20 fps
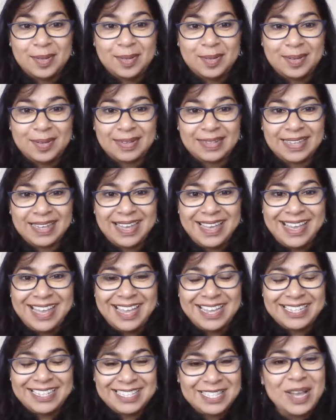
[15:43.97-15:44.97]
Okay,
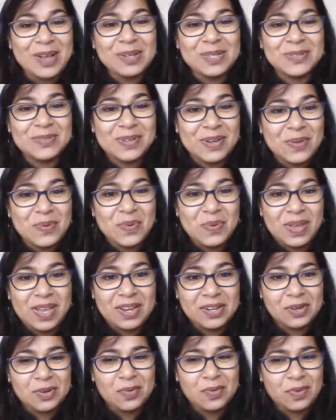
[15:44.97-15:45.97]
it sounds very weird.
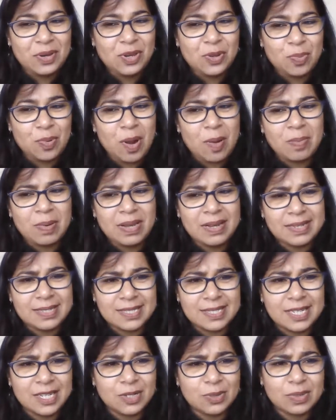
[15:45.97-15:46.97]
When you're probably
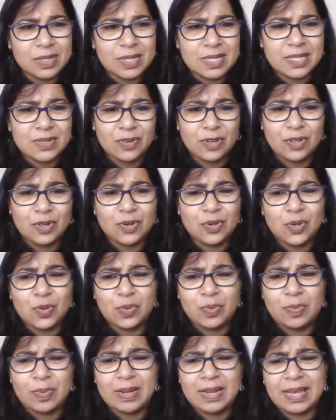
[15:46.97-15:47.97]
listening to this video, you would
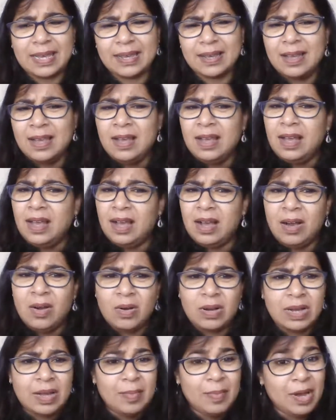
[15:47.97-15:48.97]
be like, oh,
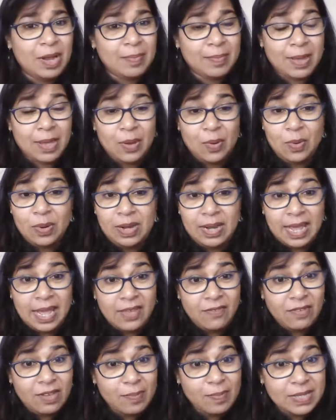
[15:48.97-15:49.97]
come on, my whole life
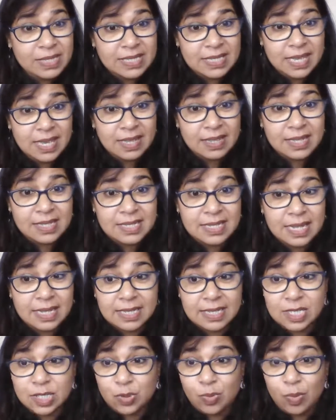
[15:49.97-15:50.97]
I've been saying this like
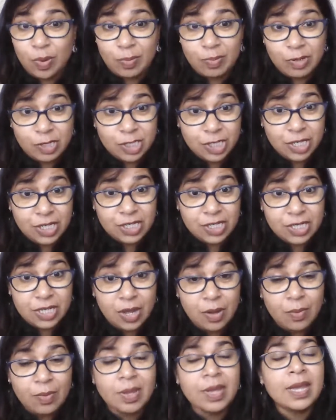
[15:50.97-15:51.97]
this. You want me to change
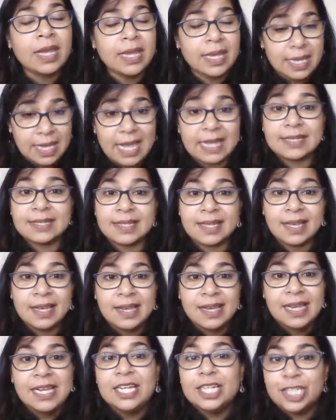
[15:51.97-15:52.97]
now? Yes,
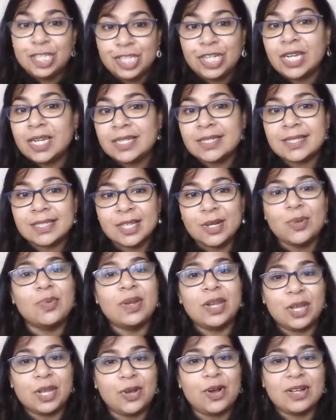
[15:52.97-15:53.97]
change is the
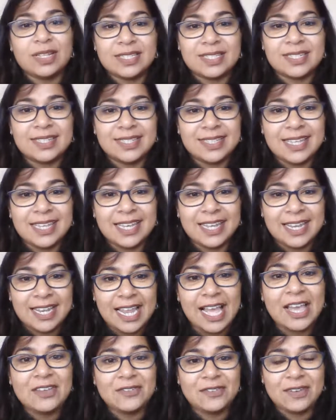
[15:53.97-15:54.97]
only constant thing in
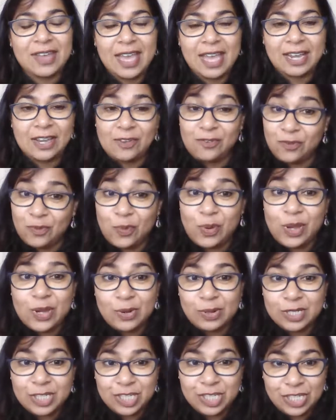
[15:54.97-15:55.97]
life. And if we
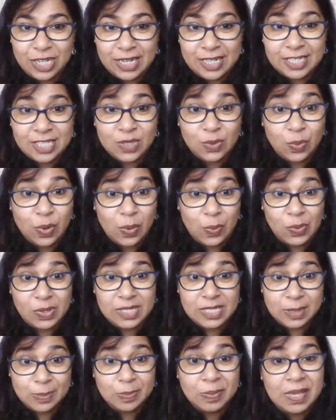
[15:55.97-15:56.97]
don't change the way we
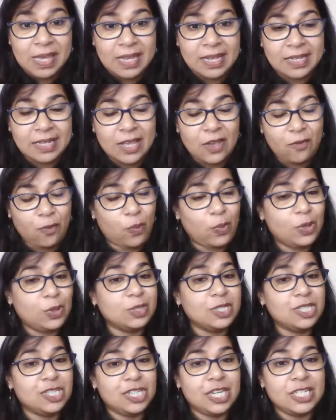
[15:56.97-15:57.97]
speak, if we
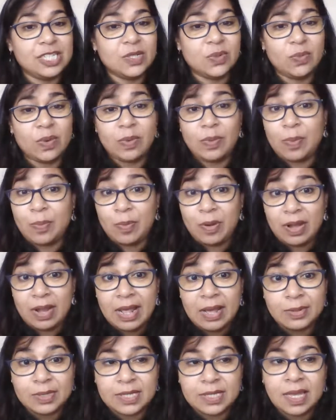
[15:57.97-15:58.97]
don't change the way we
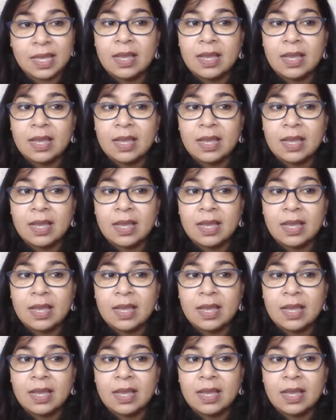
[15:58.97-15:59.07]
pronounce,